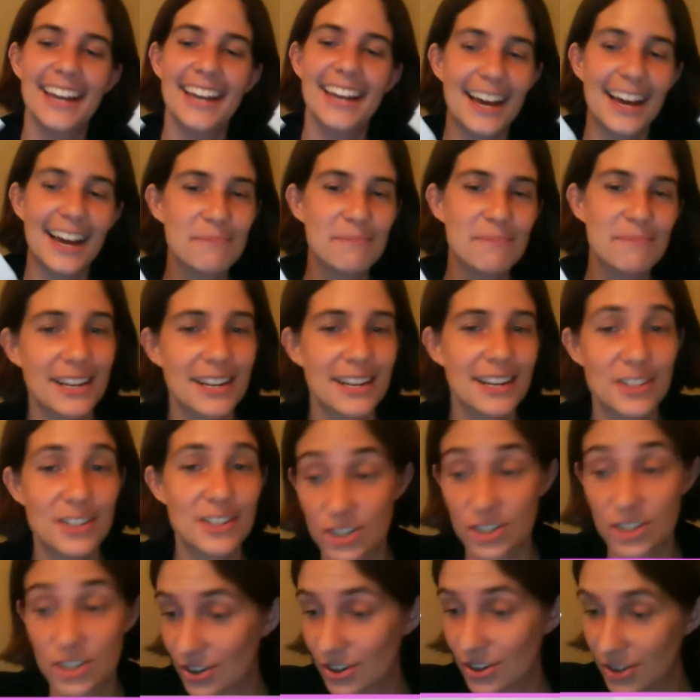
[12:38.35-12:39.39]
And I
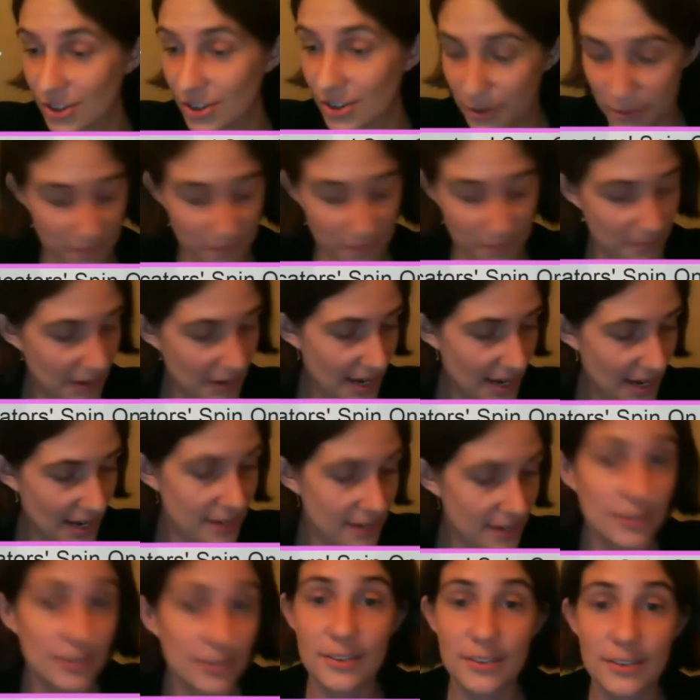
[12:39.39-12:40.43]
should show you my
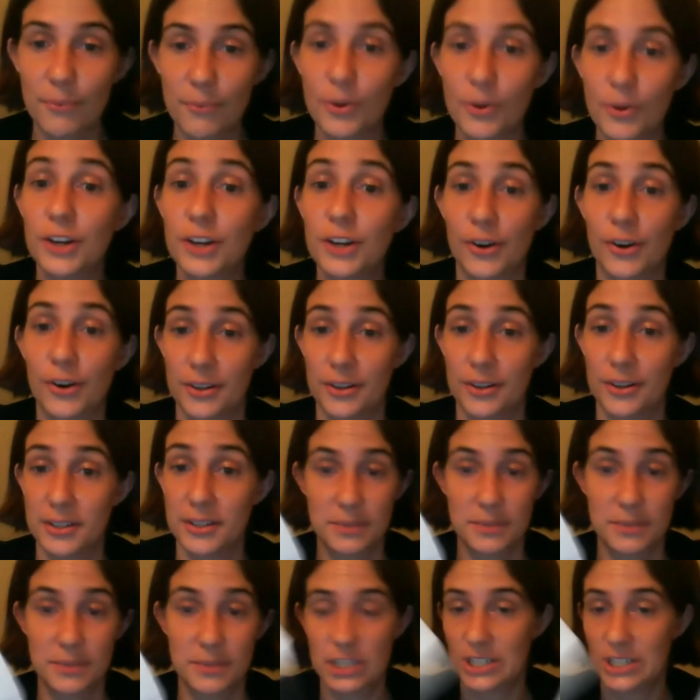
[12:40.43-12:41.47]
1-year-olds,
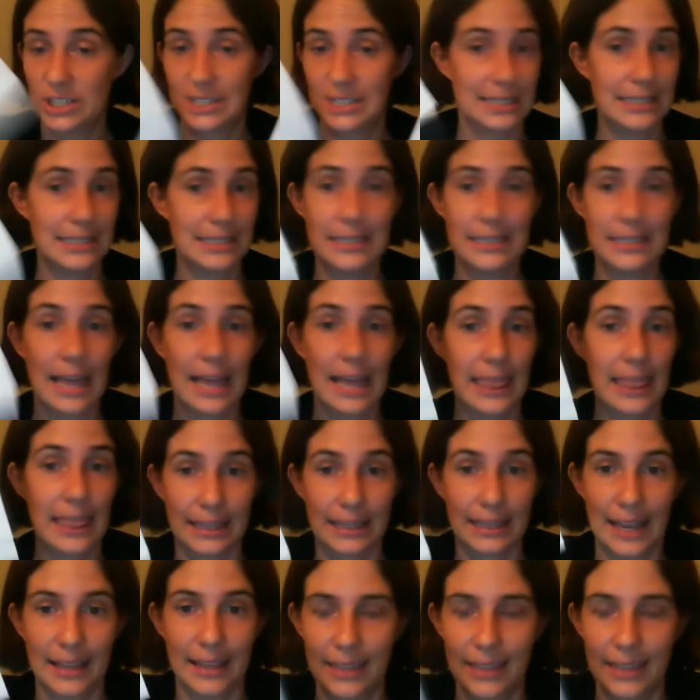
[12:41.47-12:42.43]
which is nothing like